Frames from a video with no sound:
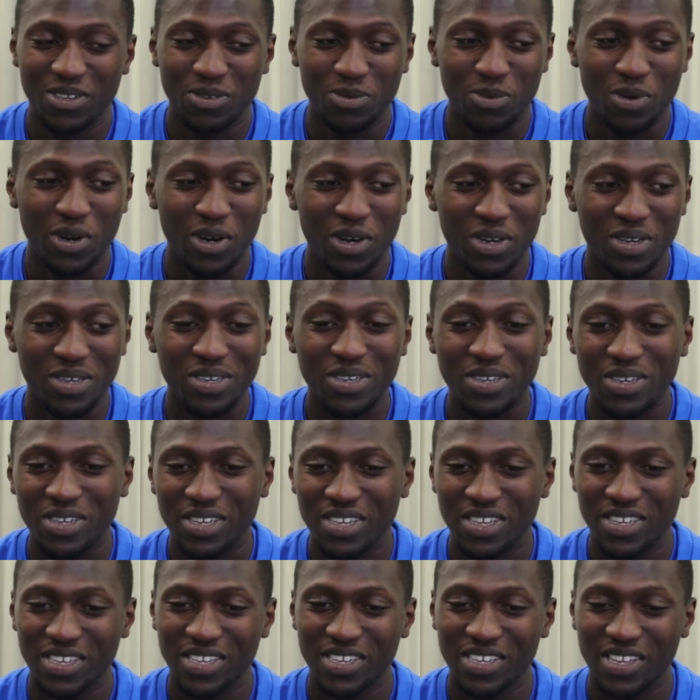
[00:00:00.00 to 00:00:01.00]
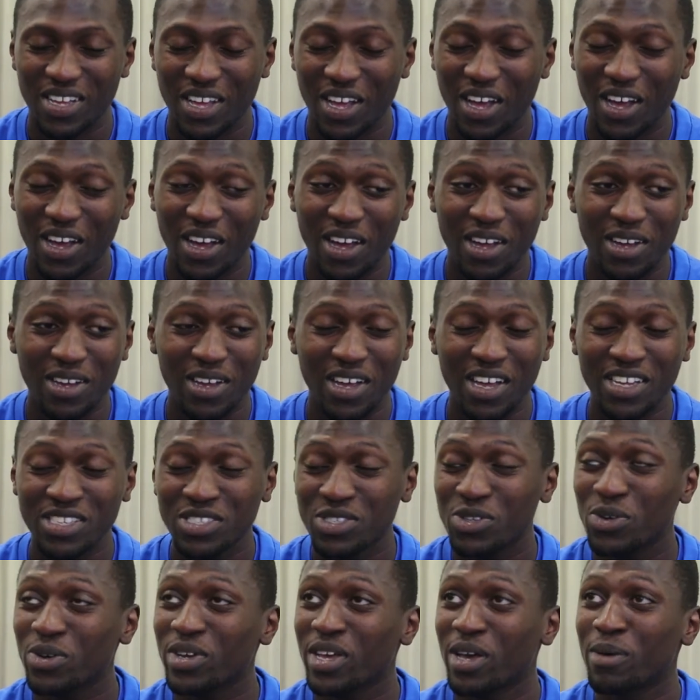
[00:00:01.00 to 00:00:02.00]
Well, I
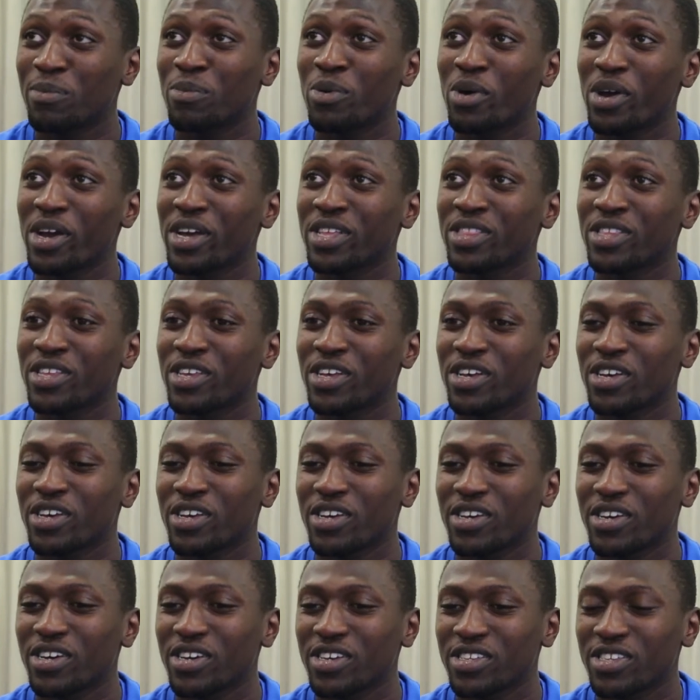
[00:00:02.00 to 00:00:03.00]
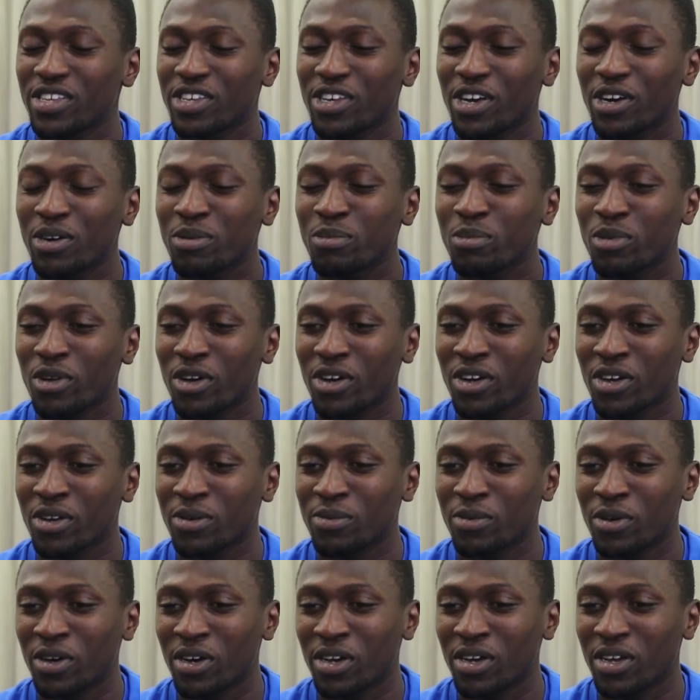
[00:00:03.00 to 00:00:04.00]
still get put in the young block,
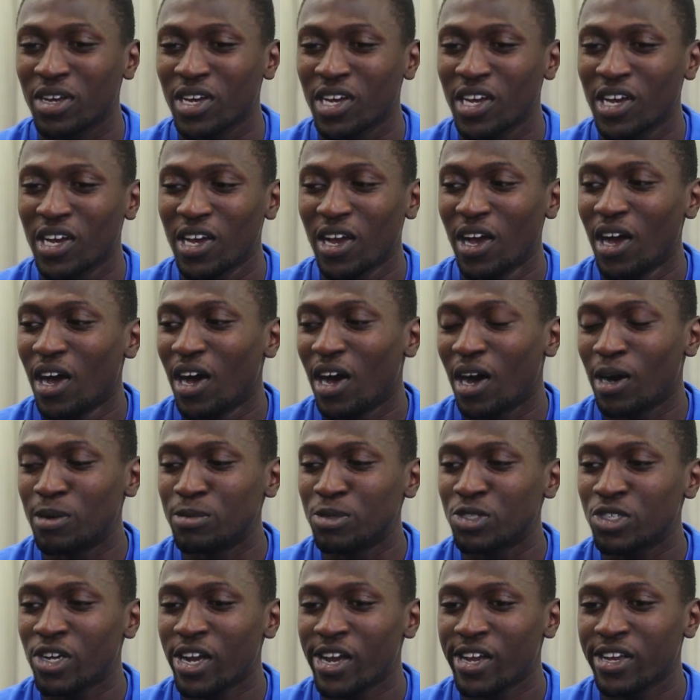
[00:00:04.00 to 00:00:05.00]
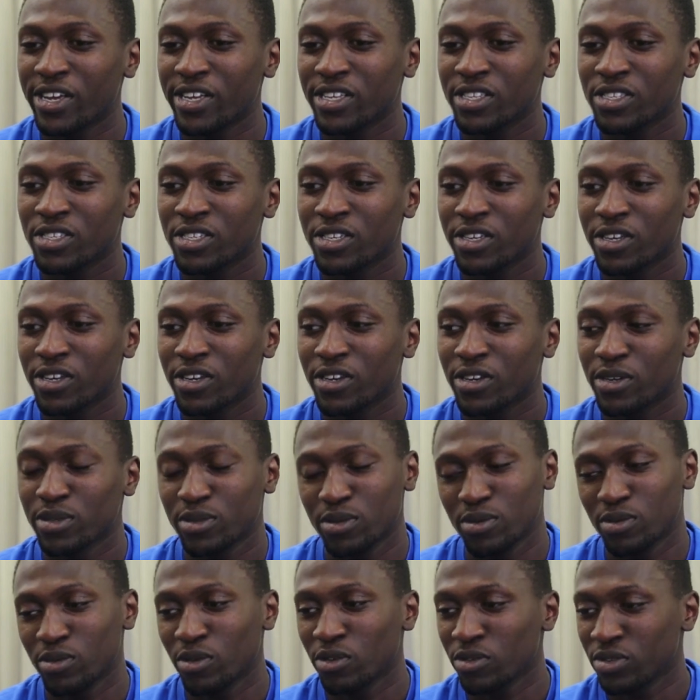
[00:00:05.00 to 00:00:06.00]
but I'm trying to...
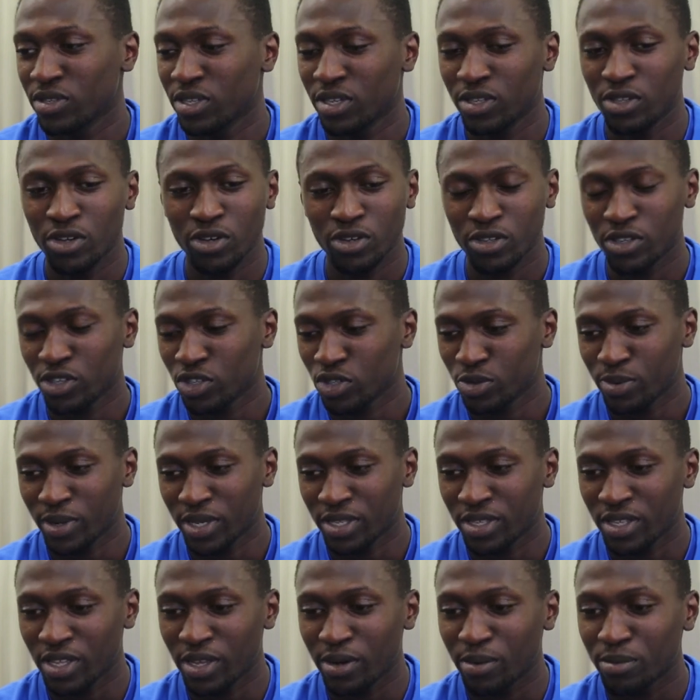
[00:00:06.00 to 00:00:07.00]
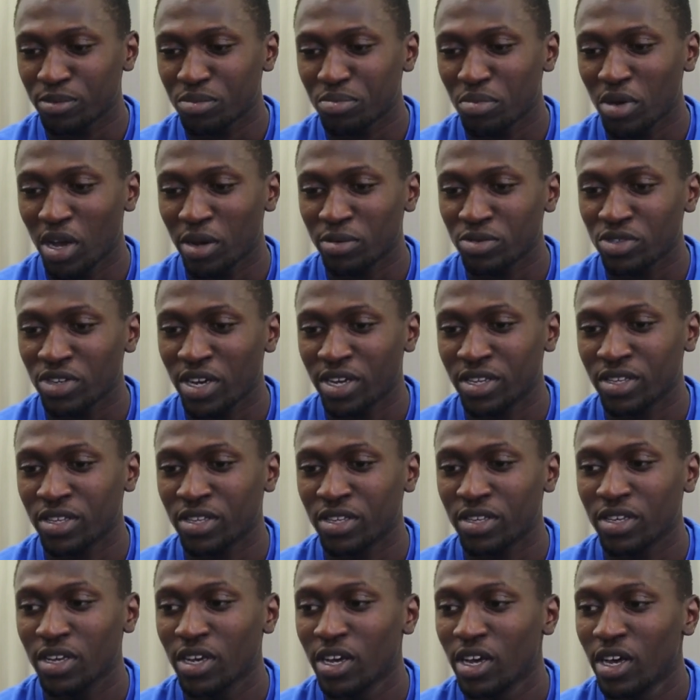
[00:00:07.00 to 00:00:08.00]
obviously no disrespect to them, but I'm trying
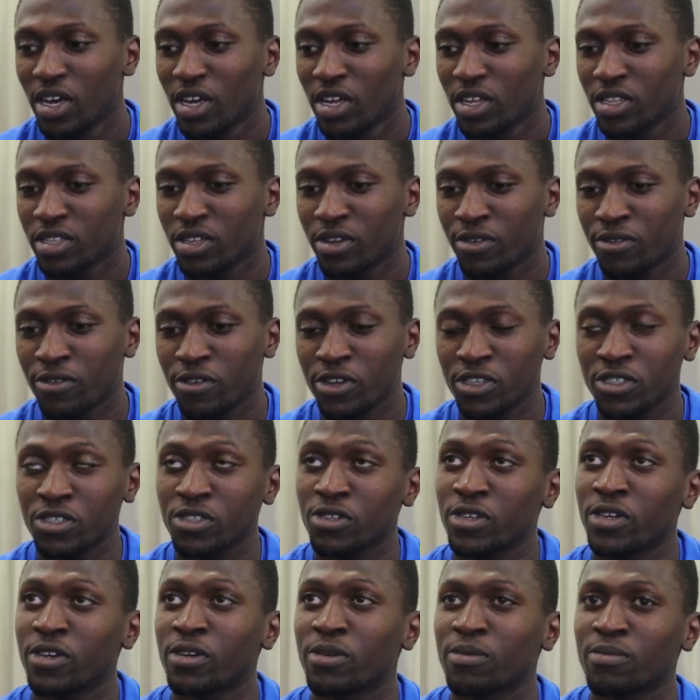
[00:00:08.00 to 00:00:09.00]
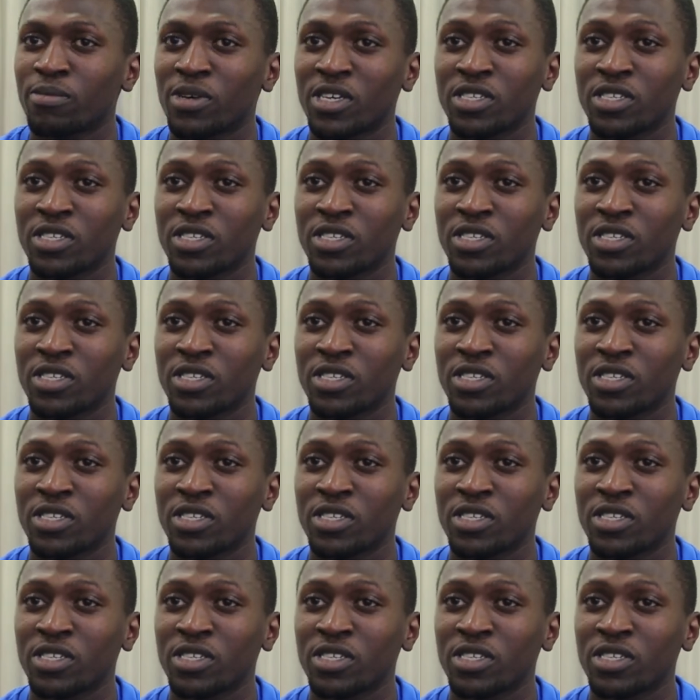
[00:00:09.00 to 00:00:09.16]
to differentiate